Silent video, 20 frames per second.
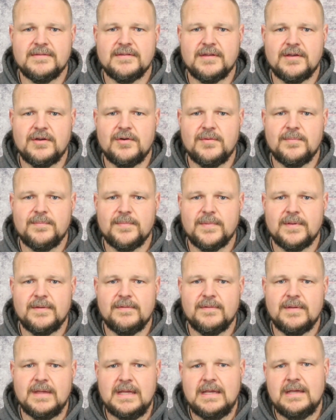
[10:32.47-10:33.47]
So
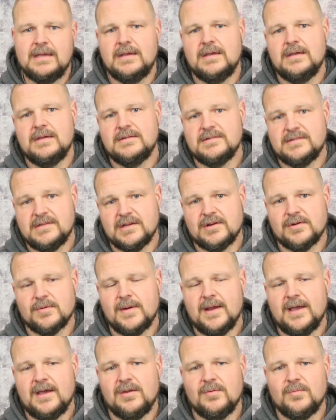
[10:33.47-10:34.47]
stick
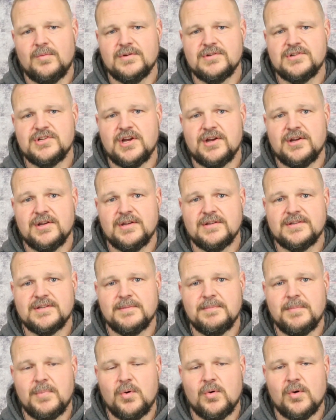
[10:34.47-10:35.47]
around and we'll show you
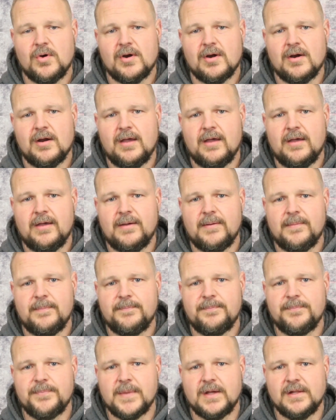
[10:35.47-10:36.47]
some more um,